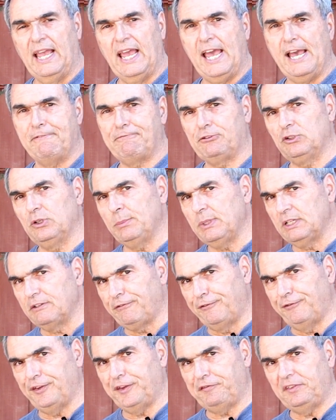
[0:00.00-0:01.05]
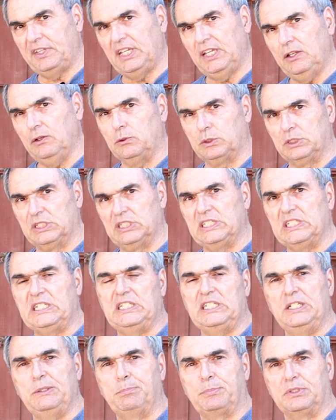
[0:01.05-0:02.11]
after about 50 or
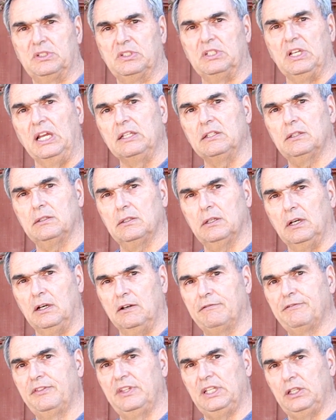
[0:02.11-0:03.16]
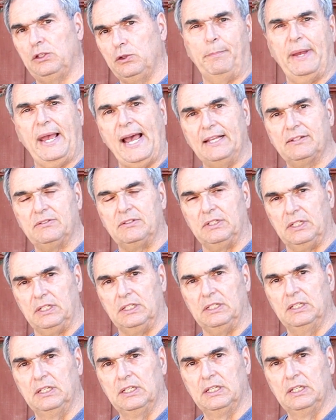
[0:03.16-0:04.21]
60% of the
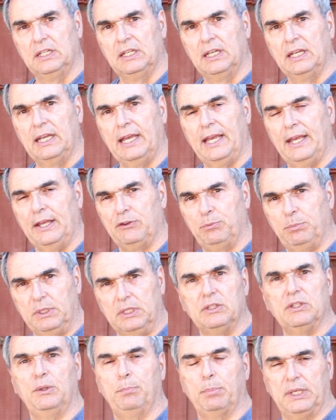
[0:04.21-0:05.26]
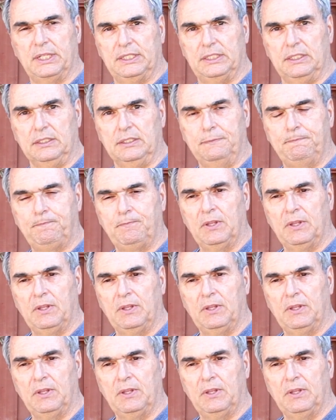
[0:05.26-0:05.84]
capacity has been depleted.